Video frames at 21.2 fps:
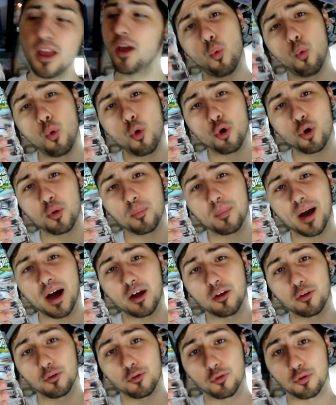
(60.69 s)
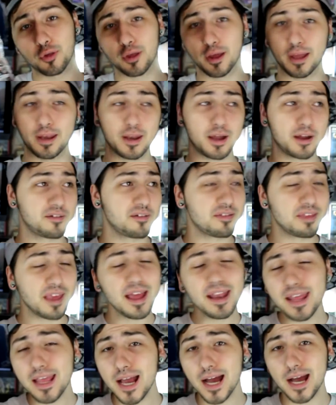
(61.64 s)
water bottles bottles, and not just
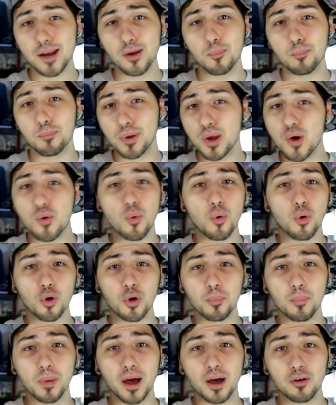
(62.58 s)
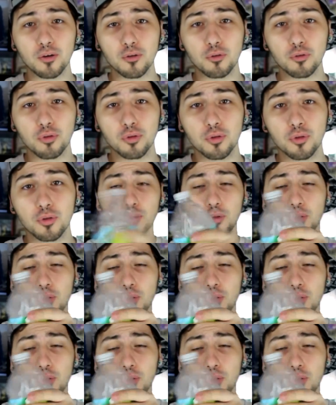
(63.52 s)
any kind of big water bottles